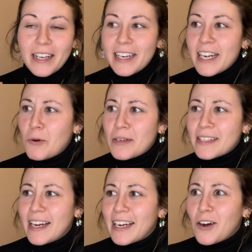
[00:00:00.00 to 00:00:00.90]
and he was
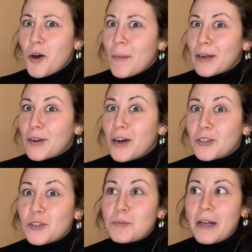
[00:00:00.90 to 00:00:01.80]
like, oh my god,
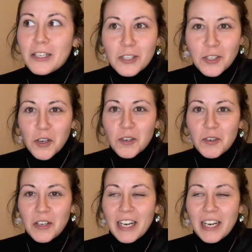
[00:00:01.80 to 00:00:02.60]
you smell so good.